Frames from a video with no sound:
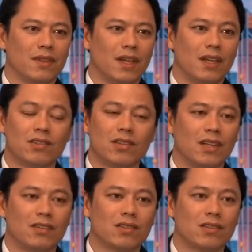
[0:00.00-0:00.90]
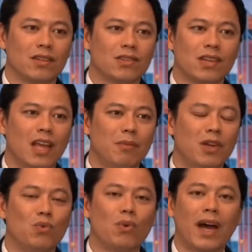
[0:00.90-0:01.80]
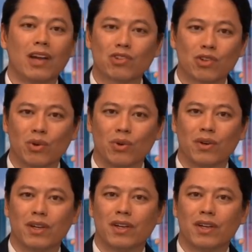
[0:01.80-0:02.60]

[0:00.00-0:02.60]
and it's the same irrational